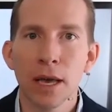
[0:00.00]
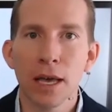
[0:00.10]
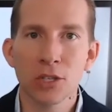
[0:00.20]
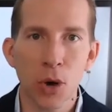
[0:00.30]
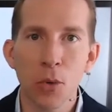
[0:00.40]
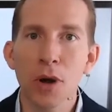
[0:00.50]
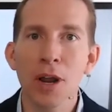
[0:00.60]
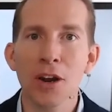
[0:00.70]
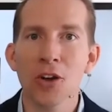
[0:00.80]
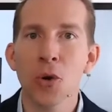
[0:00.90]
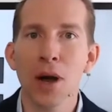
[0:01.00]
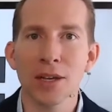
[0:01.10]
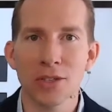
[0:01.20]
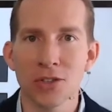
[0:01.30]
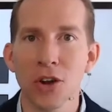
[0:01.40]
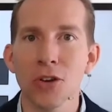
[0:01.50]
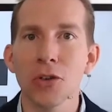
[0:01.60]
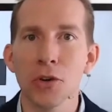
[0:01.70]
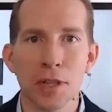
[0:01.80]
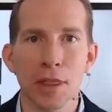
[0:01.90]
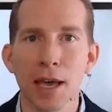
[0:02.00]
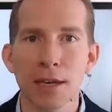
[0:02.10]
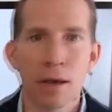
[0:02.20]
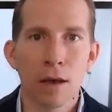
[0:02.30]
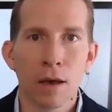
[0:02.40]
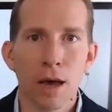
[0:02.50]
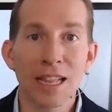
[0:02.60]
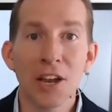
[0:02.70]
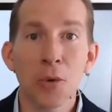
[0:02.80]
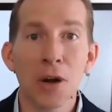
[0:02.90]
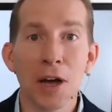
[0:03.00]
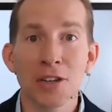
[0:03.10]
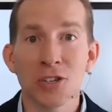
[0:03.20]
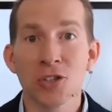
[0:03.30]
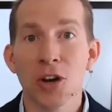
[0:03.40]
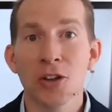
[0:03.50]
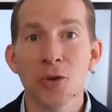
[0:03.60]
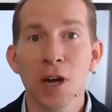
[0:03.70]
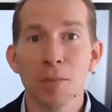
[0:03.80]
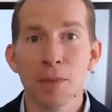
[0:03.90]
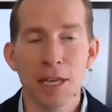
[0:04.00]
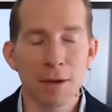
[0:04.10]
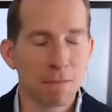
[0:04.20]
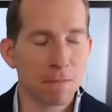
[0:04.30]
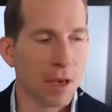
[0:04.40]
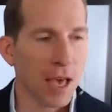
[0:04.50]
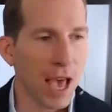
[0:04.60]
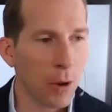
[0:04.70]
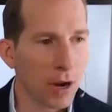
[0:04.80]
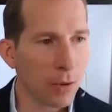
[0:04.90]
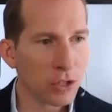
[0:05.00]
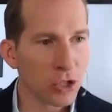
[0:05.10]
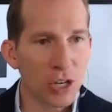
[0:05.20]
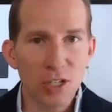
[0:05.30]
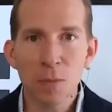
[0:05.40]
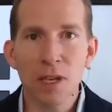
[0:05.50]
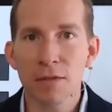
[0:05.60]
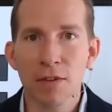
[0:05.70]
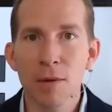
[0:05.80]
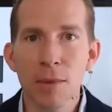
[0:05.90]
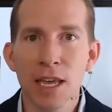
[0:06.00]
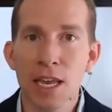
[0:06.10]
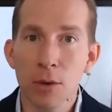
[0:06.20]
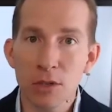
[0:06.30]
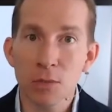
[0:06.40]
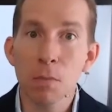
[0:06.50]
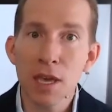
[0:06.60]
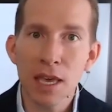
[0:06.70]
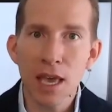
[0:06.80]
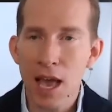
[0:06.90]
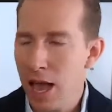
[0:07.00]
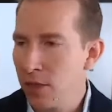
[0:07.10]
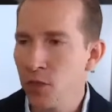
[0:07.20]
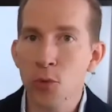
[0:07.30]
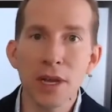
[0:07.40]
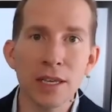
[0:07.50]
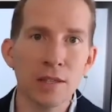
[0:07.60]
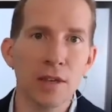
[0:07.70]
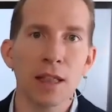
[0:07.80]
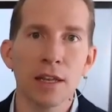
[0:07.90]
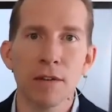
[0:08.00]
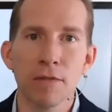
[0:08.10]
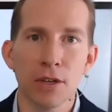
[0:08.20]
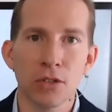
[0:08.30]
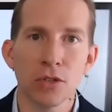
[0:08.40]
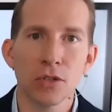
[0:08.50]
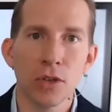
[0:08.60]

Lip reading: And so I went on a quest to start learning that. I later went on to start a new company. And when it was just me at the very beginning, it was me and 3 silent investors.